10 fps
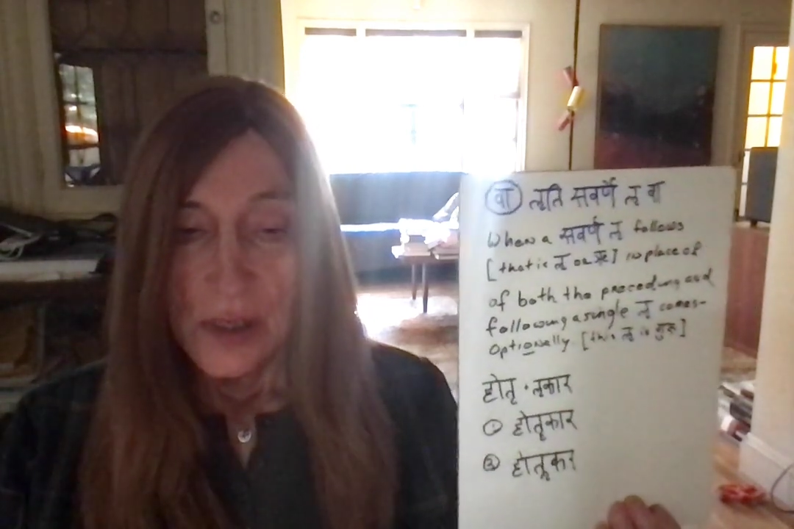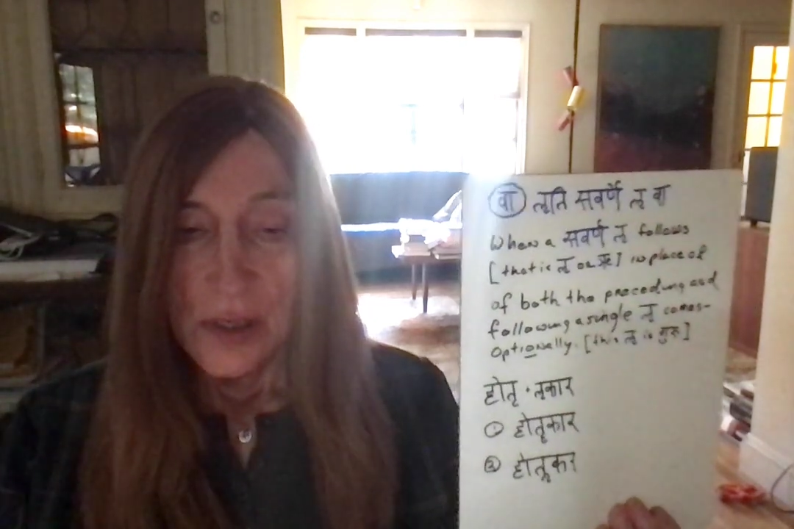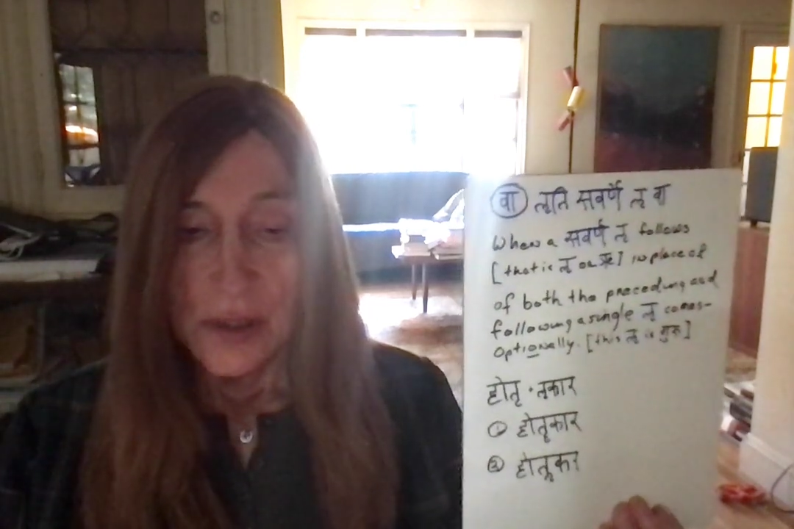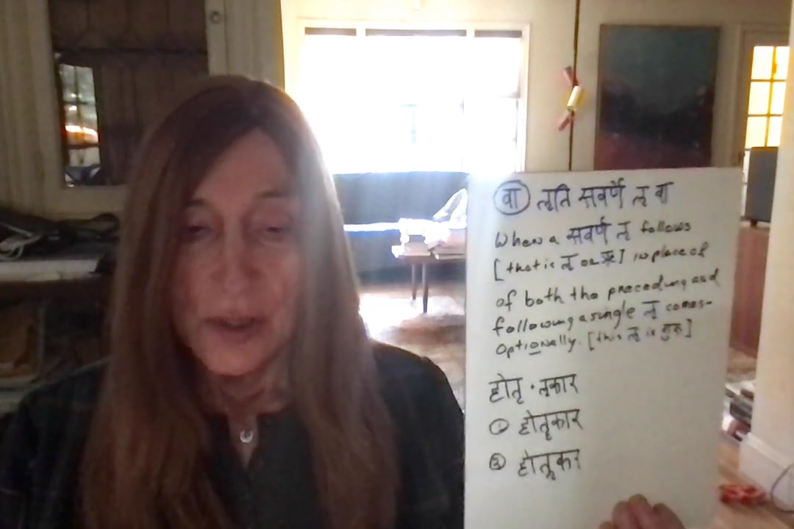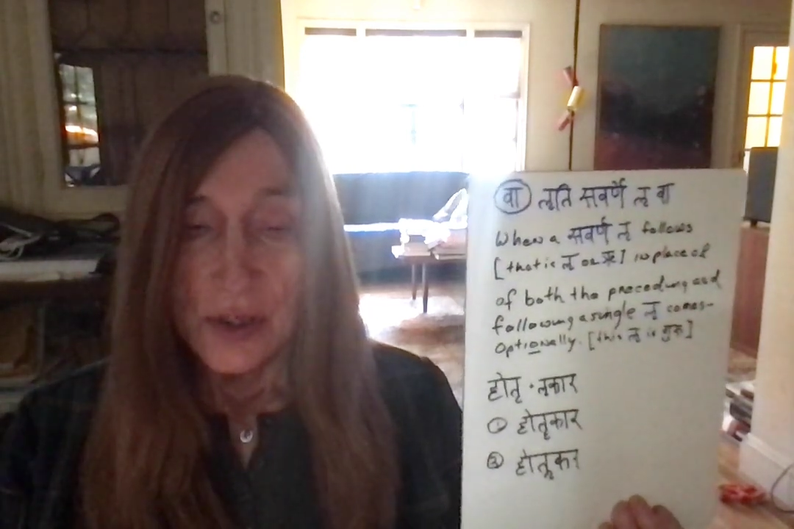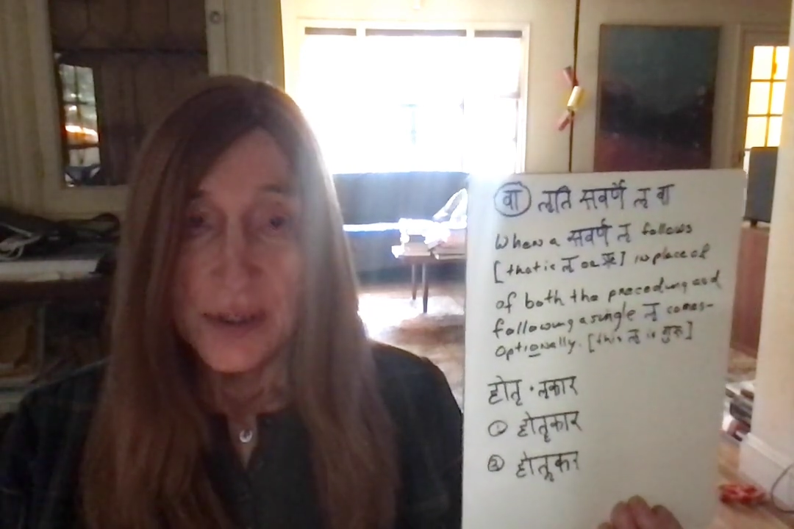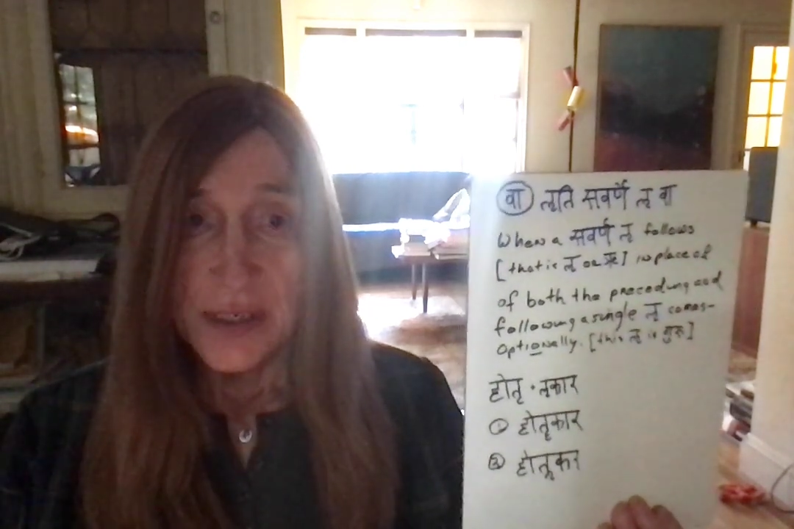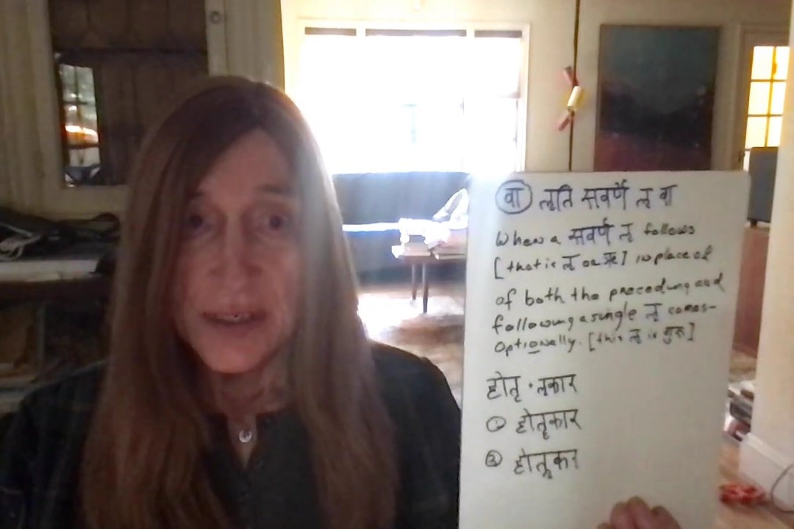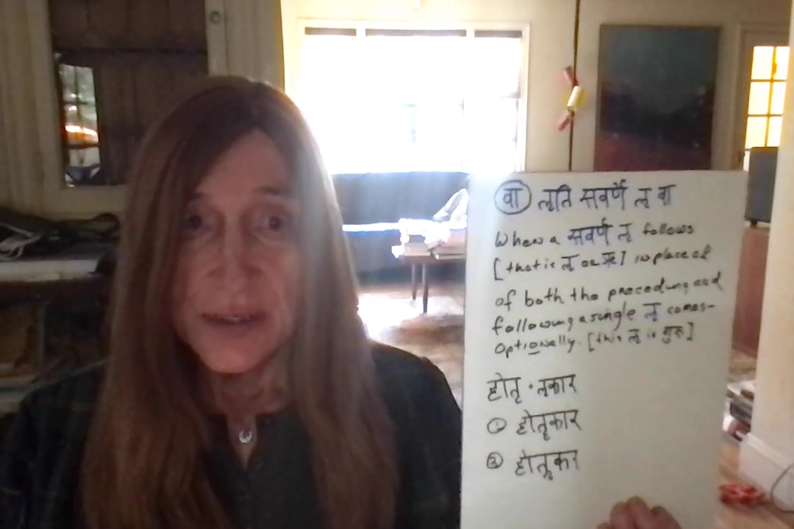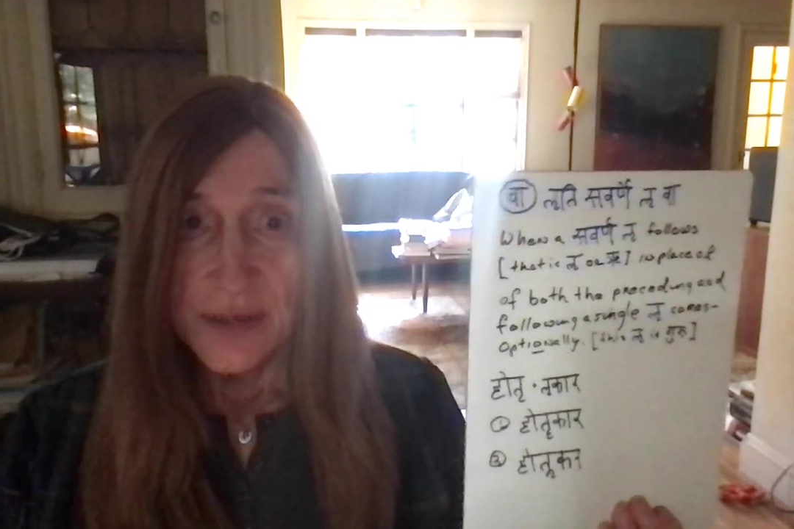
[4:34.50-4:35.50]

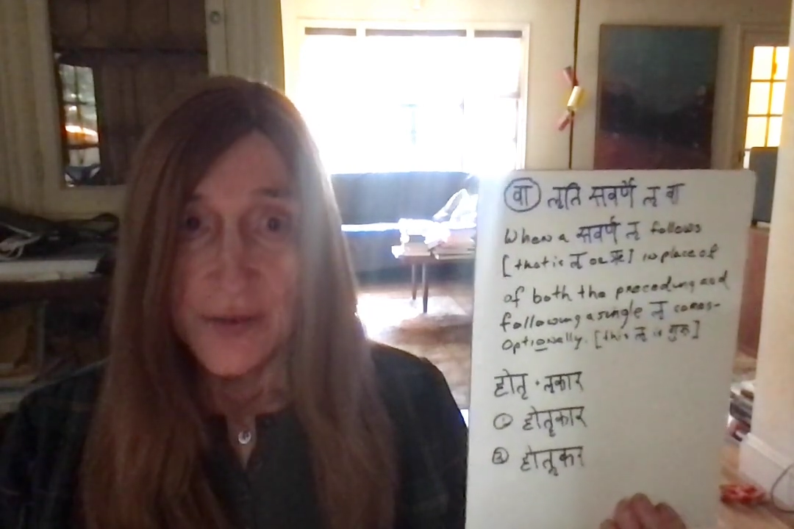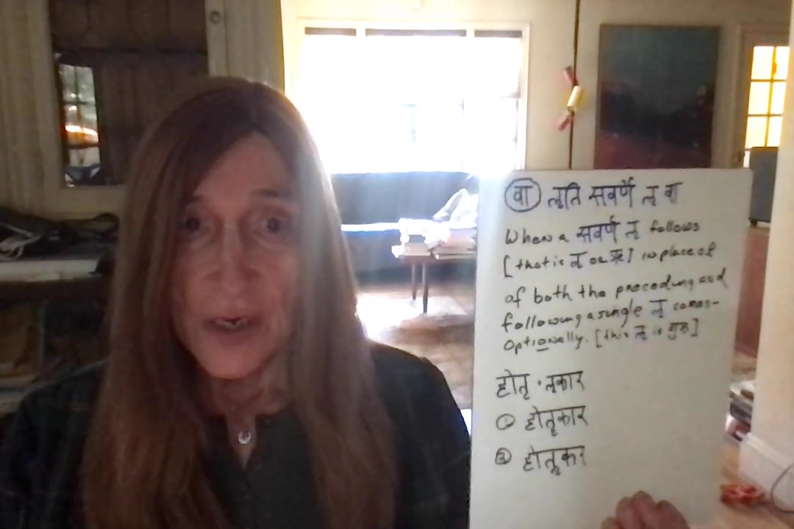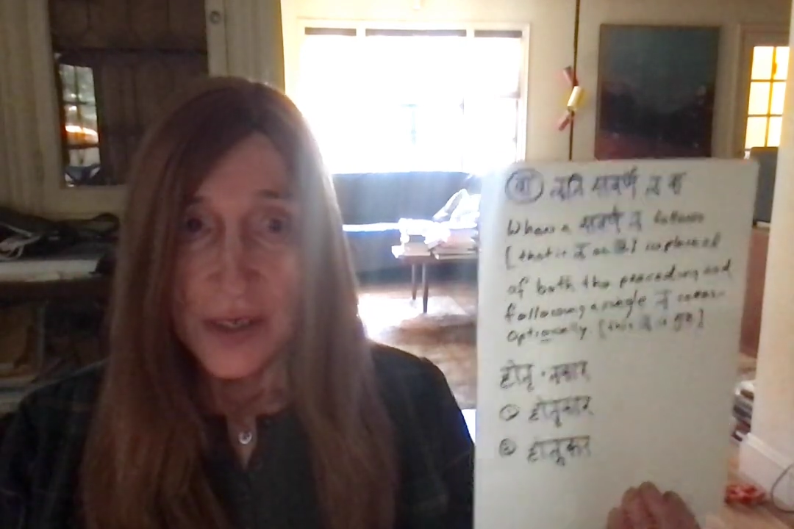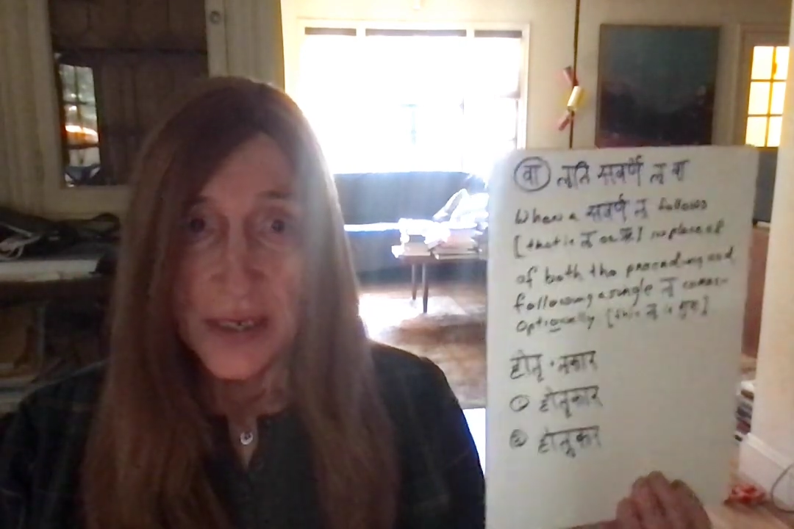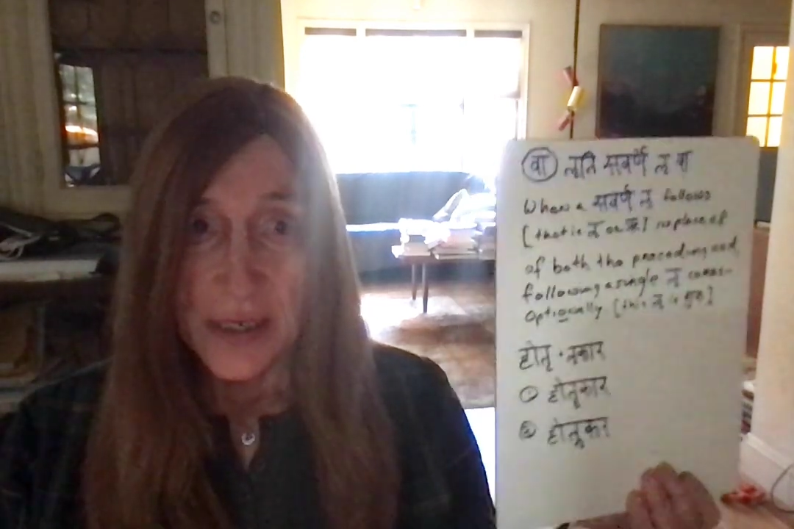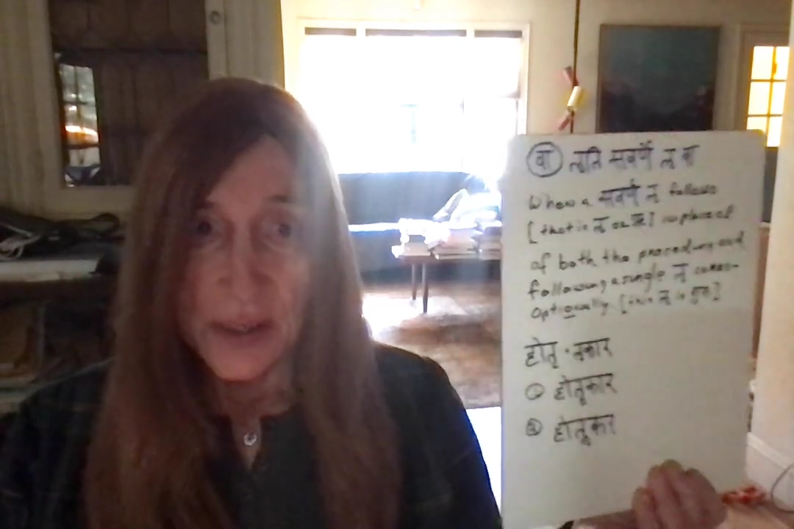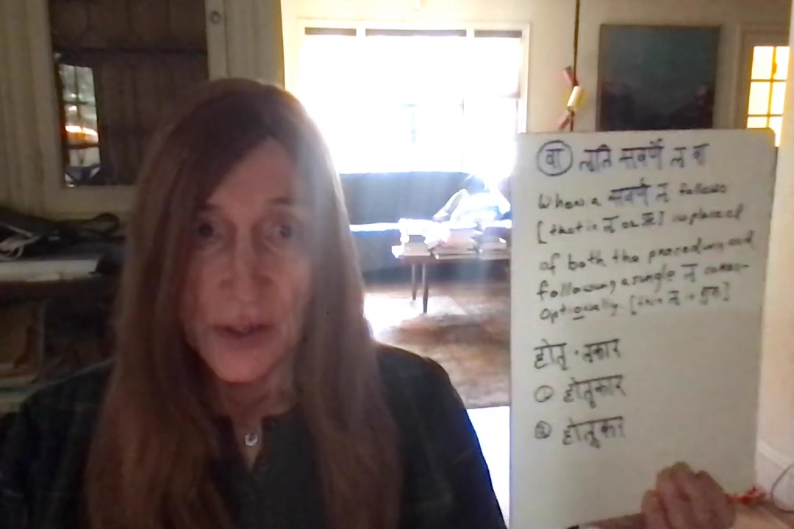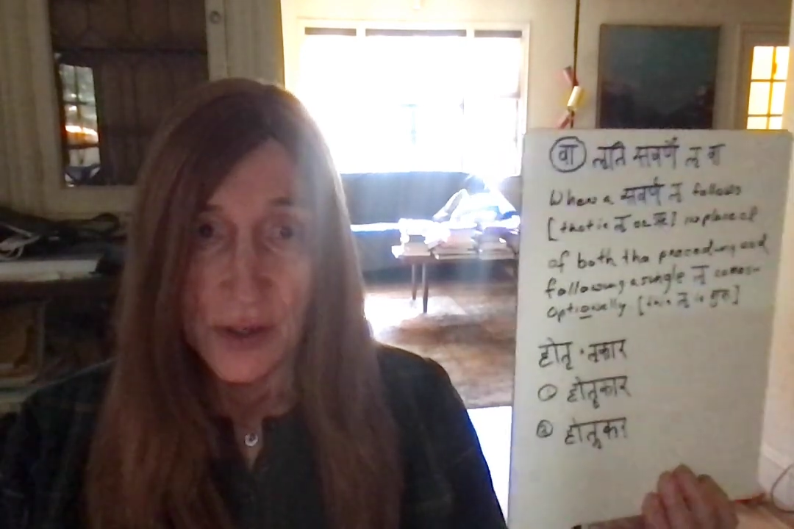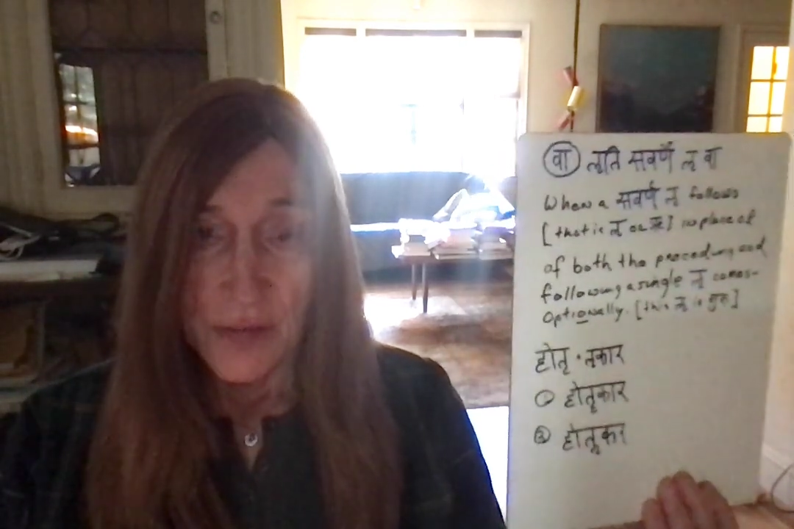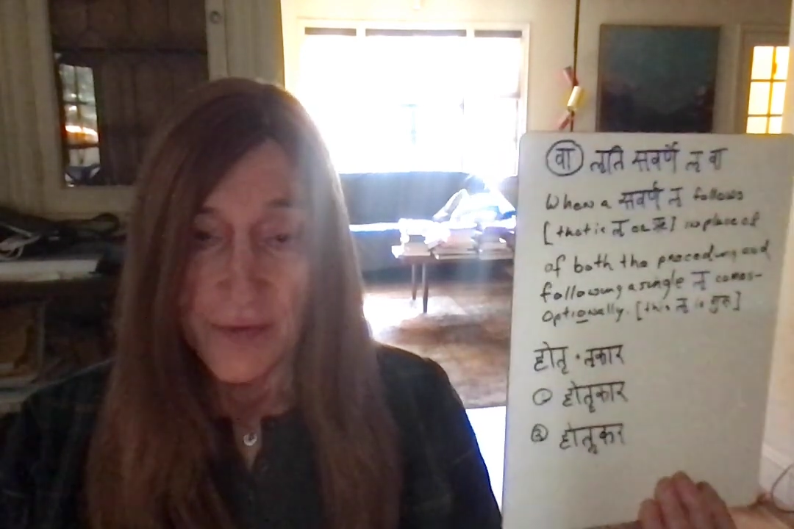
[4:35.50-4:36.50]
Lurti Savarne
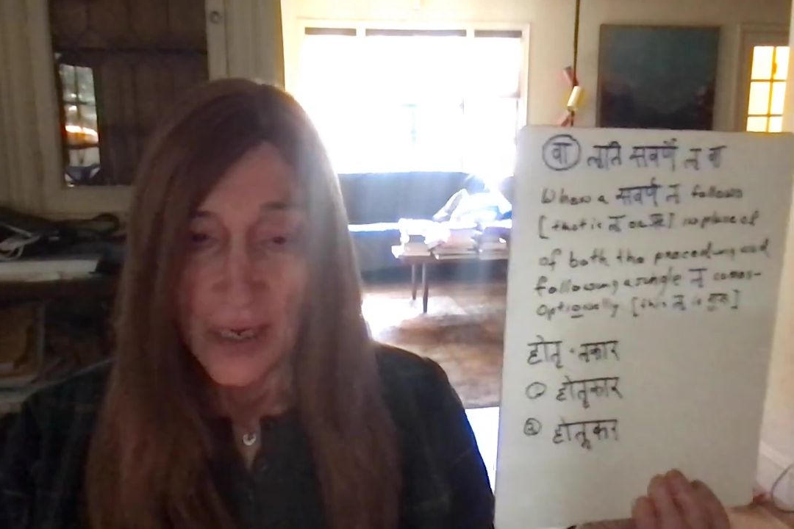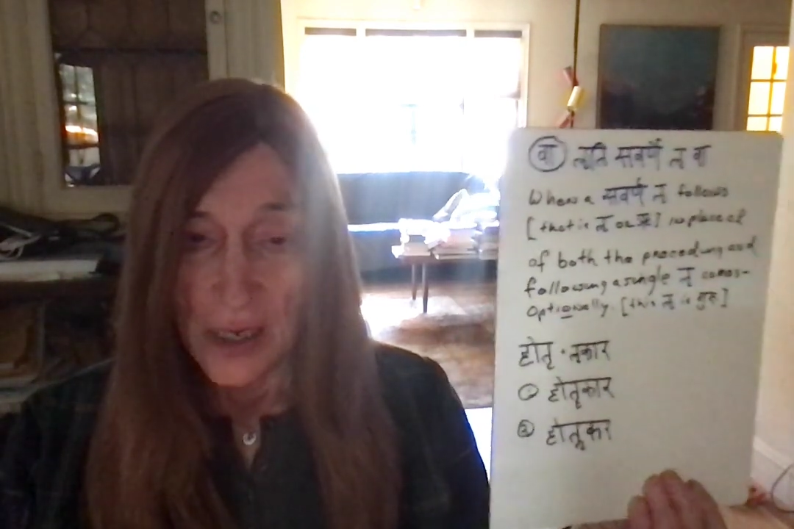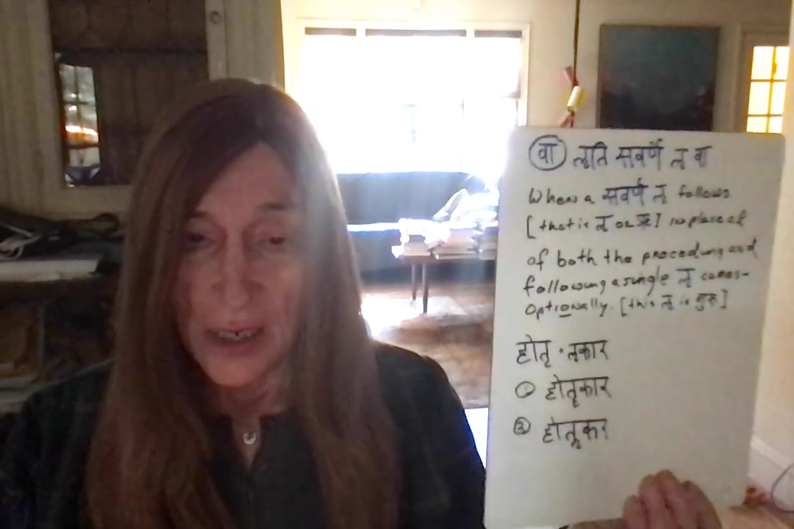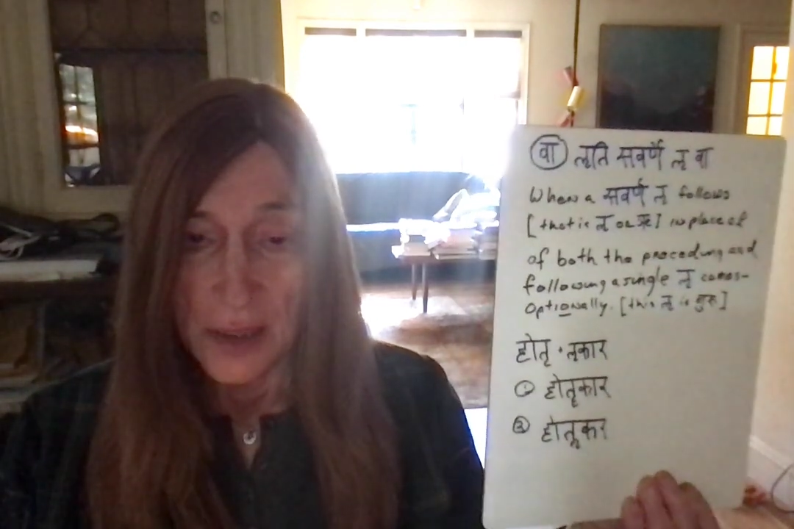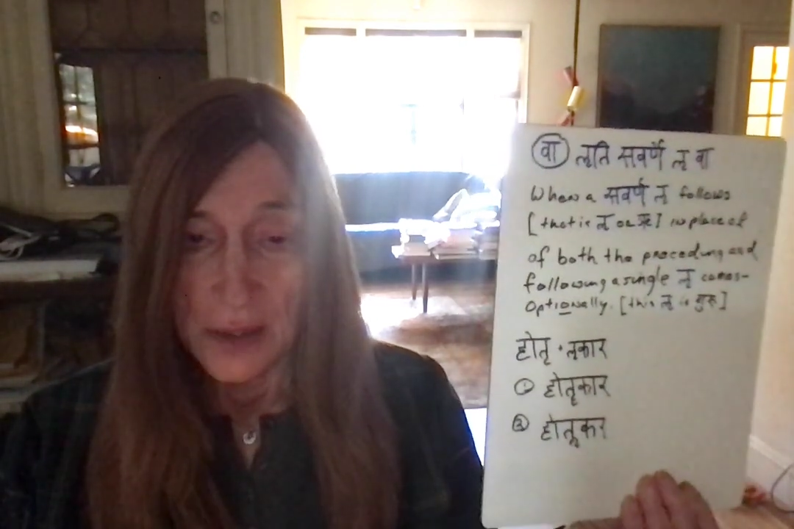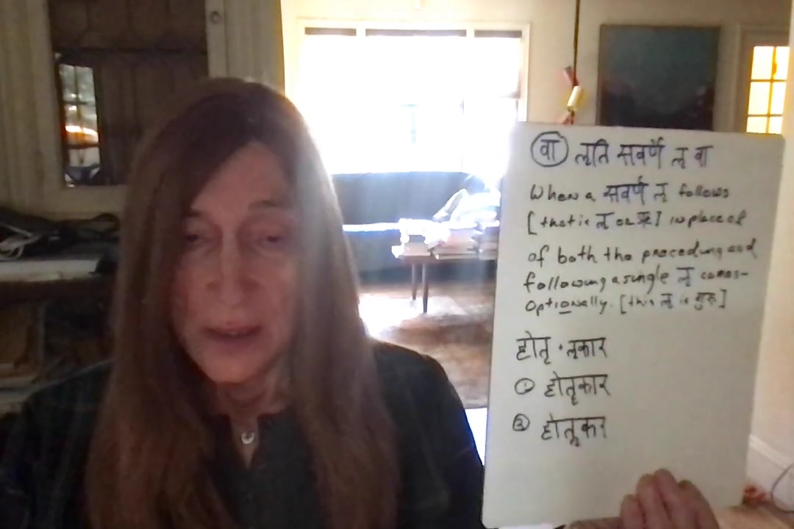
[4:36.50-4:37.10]
Lurva.